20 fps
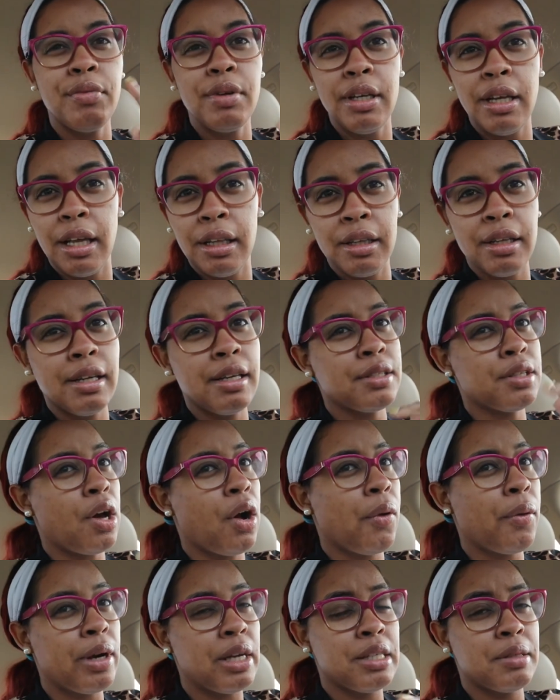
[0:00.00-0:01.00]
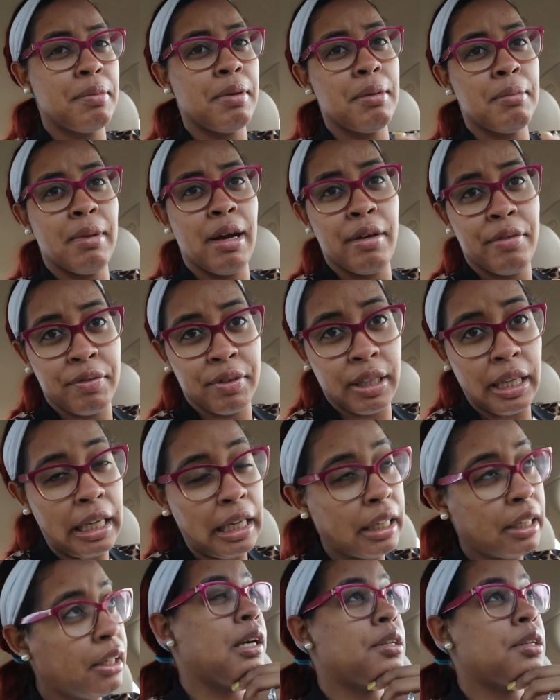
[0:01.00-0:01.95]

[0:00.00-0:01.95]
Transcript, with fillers: Vanilla has always been my fling.